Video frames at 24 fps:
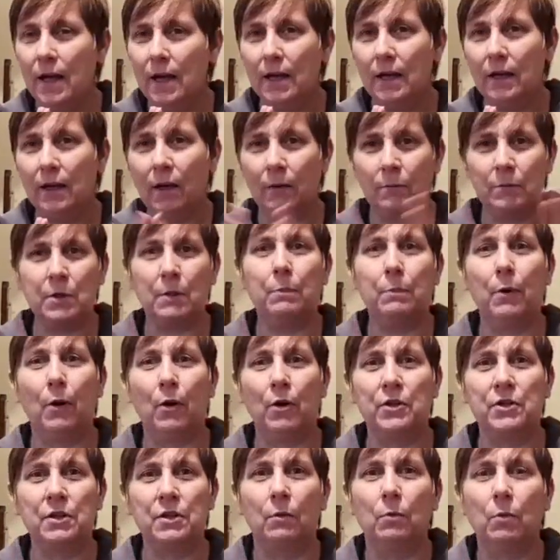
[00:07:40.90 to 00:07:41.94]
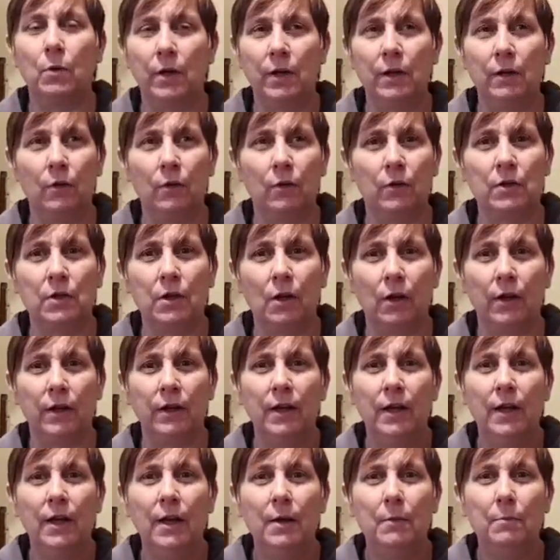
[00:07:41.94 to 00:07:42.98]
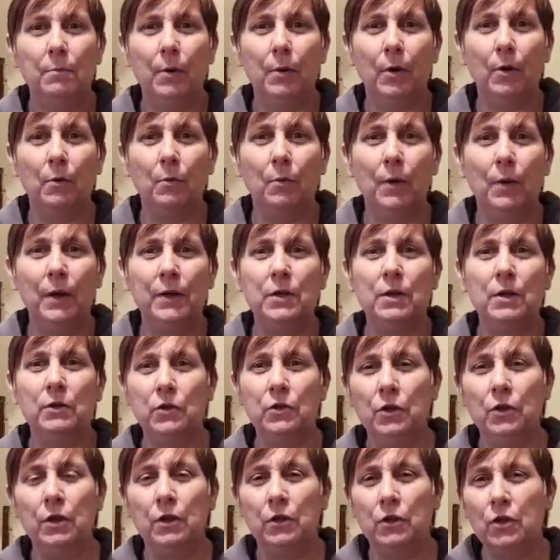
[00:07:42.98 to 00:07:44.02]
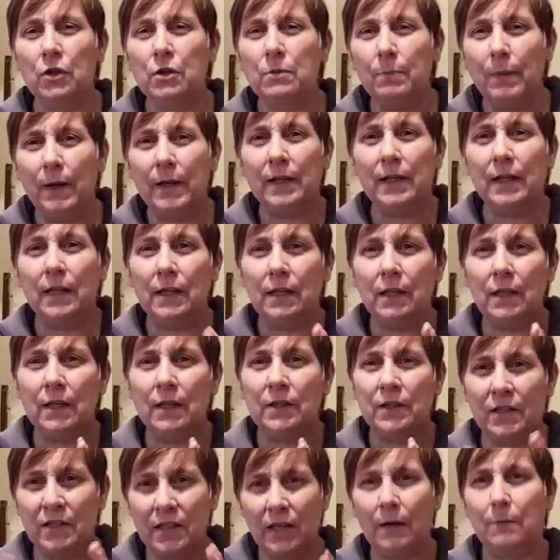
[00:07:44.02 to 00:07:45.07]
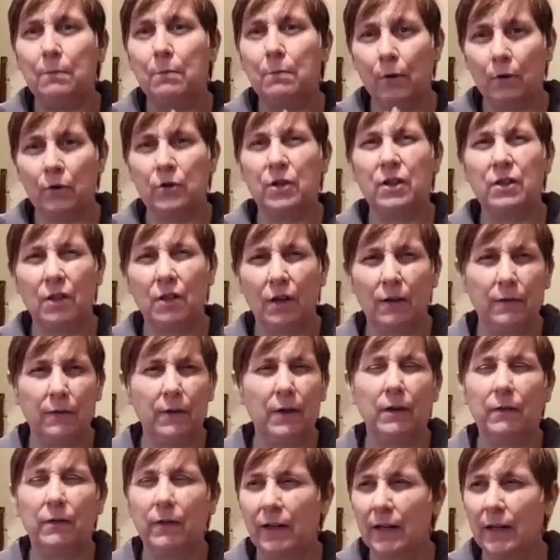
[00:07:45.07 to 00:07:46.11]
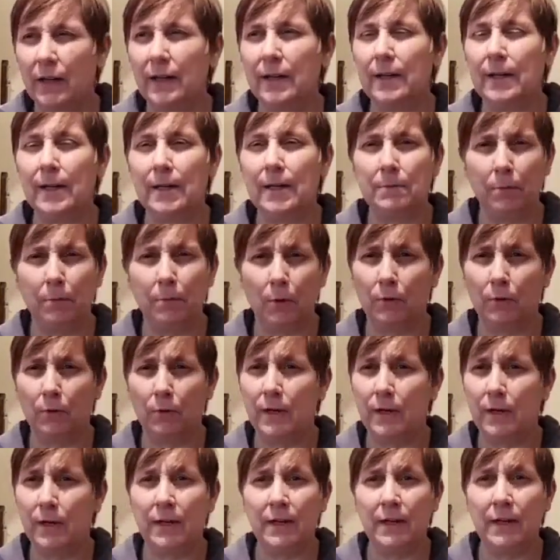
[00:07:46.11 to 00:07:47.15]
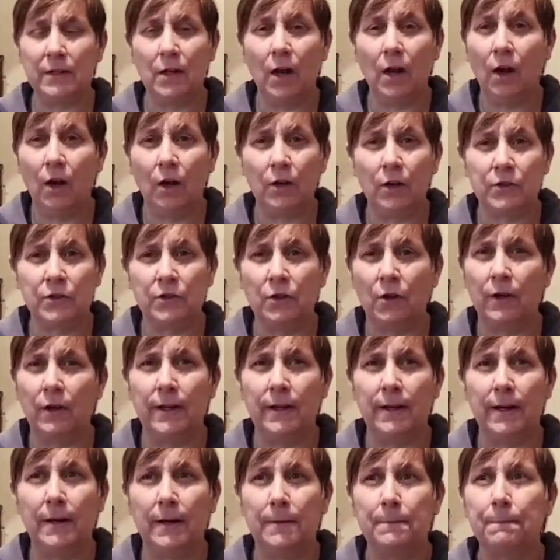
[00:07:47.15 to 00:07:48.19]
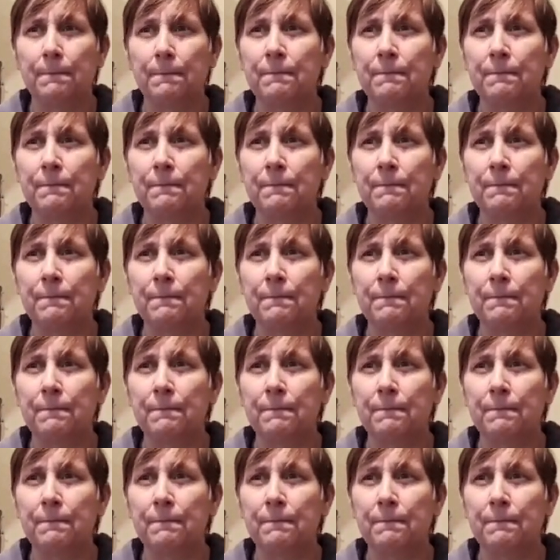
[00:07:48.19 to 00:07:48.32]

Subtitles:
I'm surprised at what it looks like. But when you're just making the same project over and over again, it gets boring and then your heart's not in it.